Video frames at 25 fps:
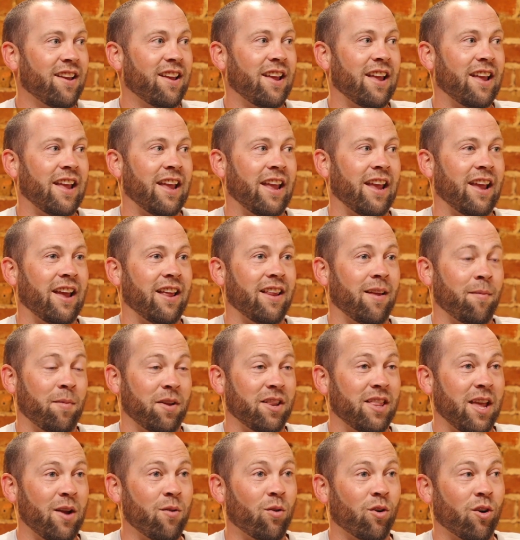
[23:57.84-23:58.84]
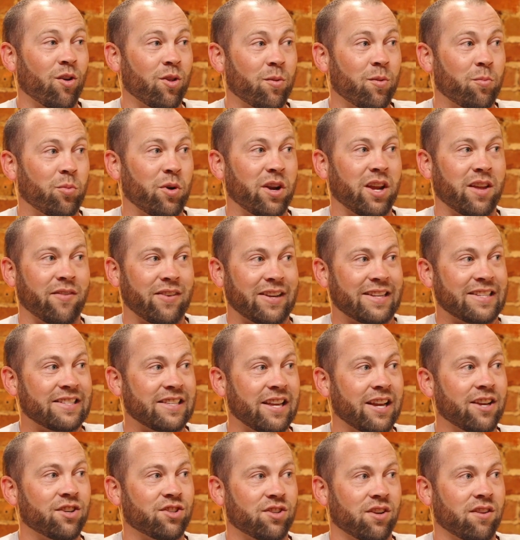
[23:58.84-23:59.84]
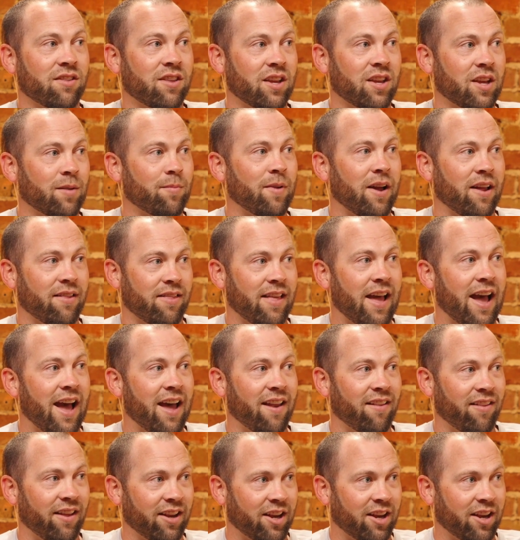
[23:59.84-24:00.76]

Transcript: And I mean, they were on the brink of extinction. Think about that.